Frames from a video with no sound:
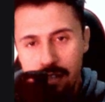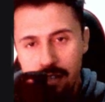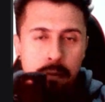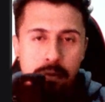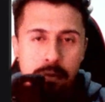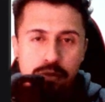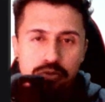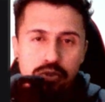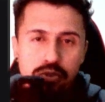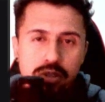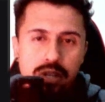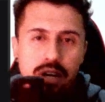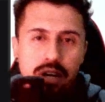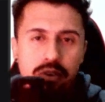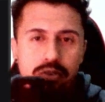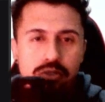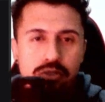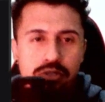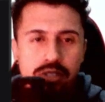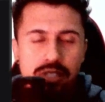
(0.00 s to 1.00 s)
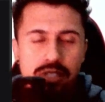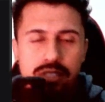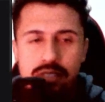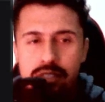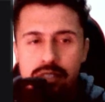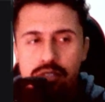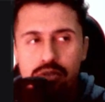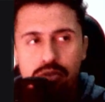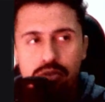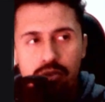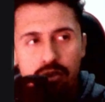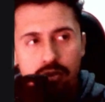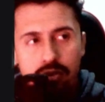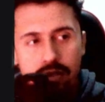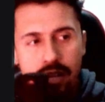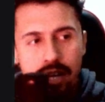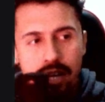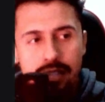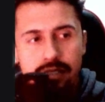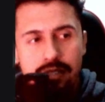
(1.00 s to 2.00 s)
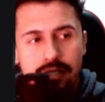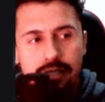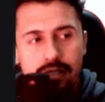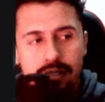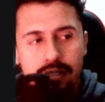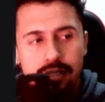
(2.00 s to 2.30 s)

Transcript: But for now, you just need to know that